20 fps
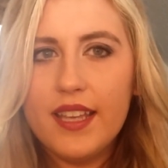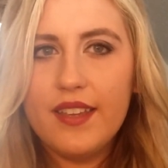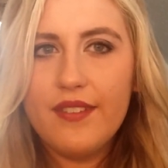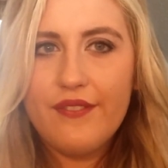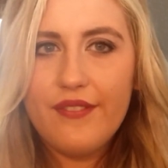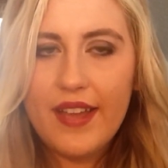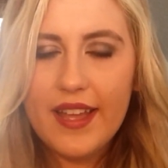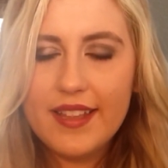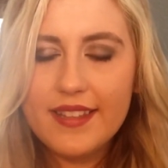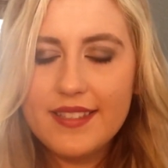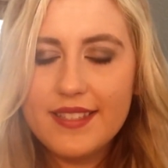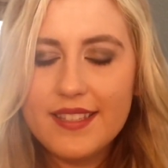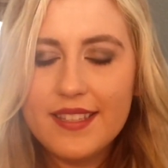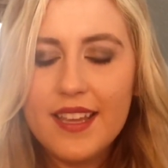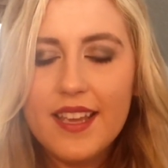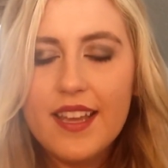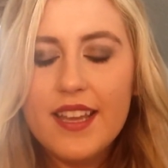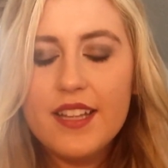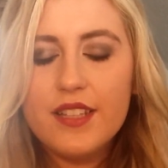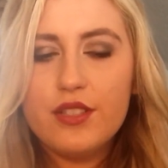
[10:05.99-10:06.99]
events.
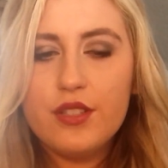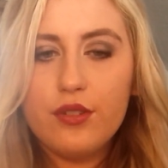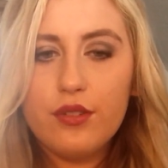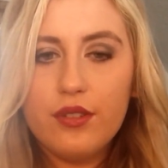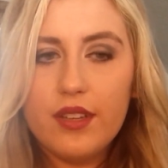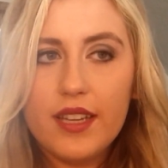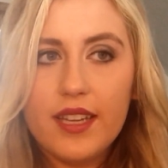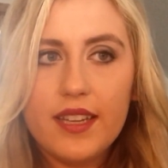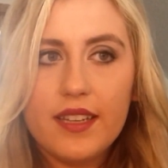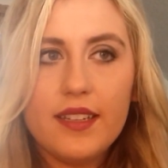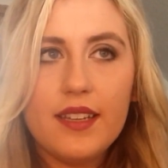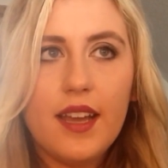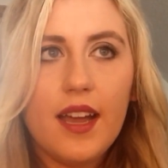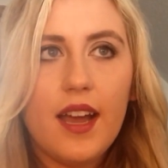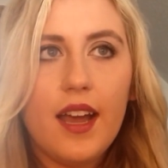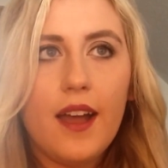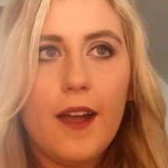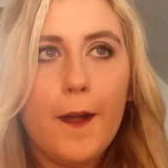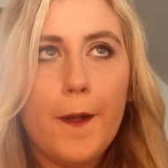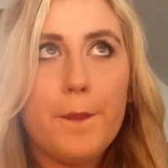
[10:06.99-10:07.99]
Tune in.
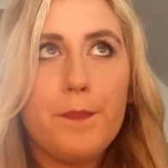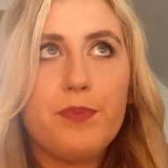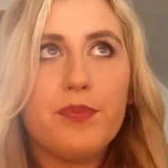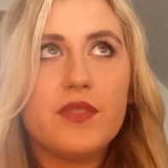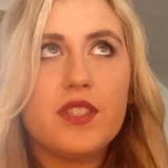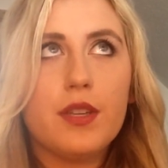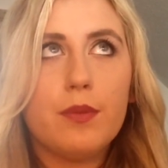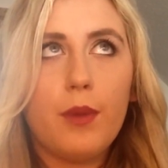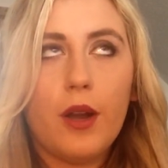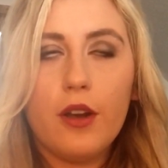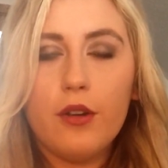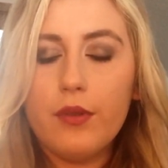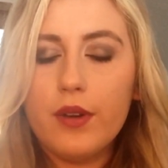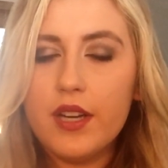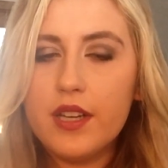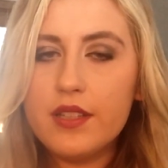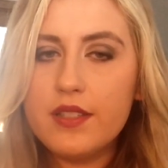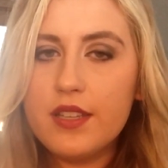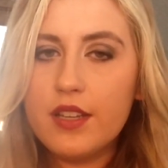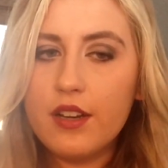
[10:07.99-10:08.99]
Tomorrow
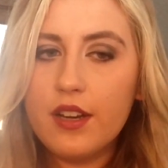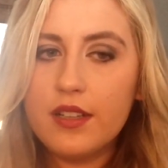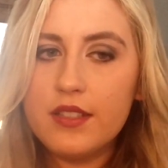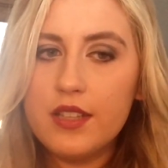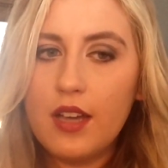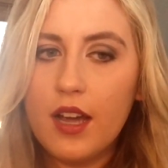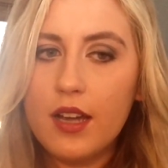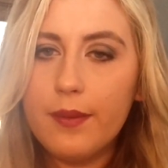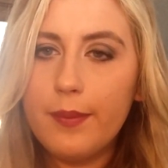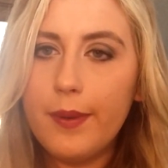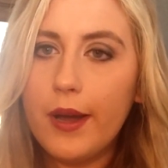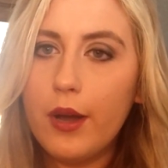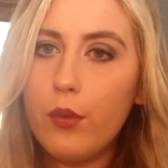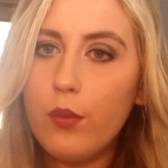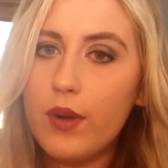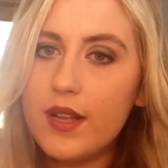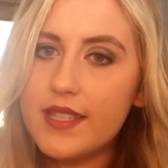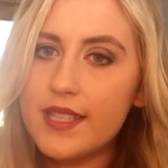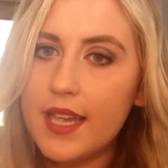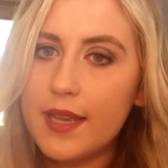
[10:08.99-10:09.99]
we're going to talk
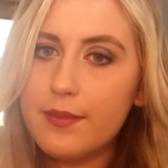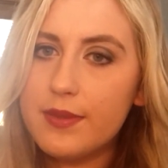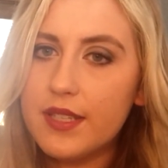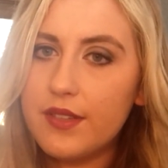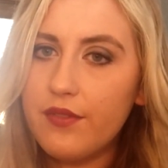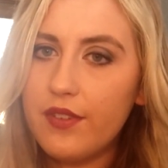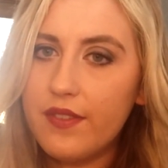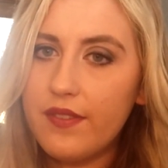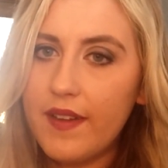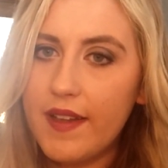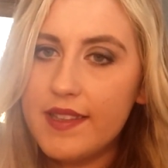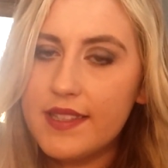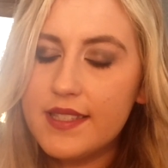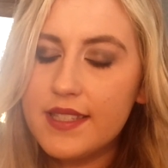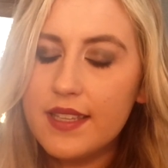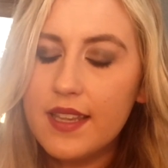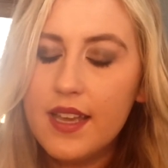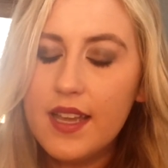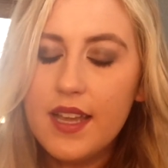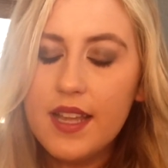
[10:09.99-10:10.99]
about what types of
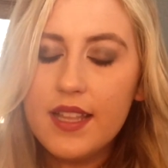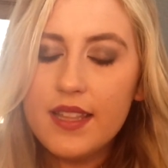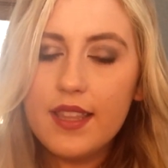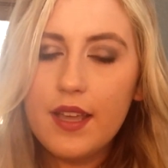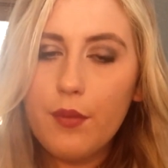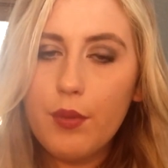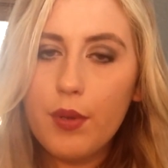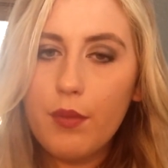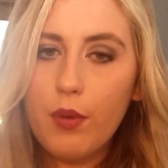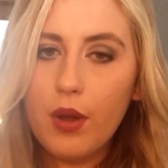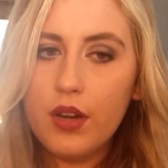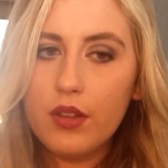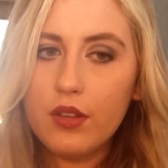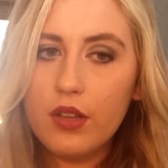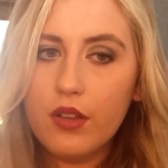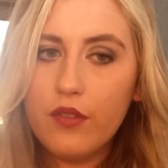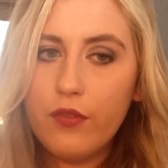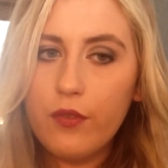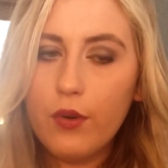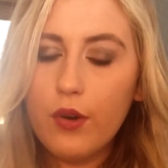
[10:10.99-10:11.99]
events that we want to
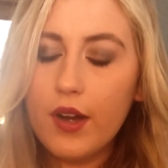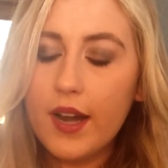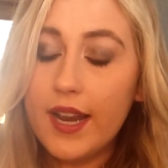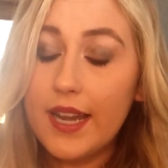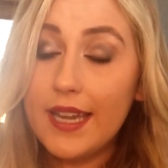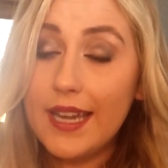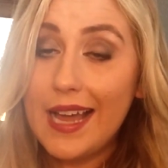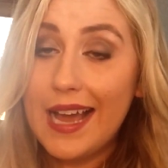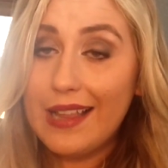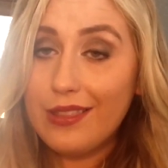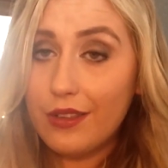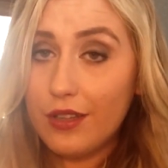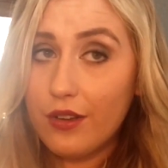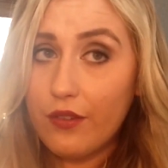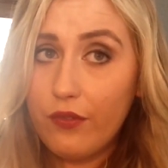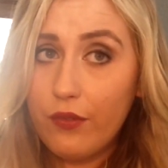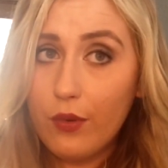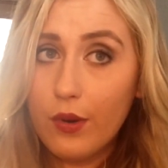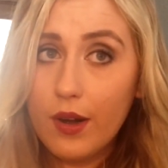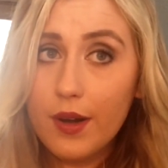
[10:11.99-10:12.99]
look for and not
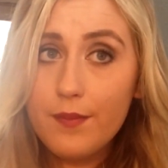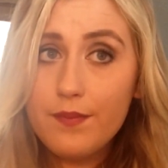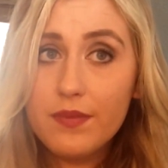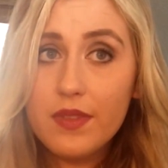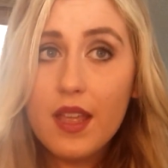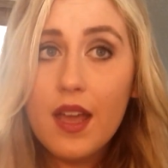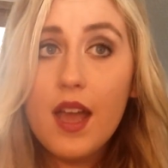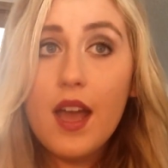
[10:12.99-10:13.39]
look for.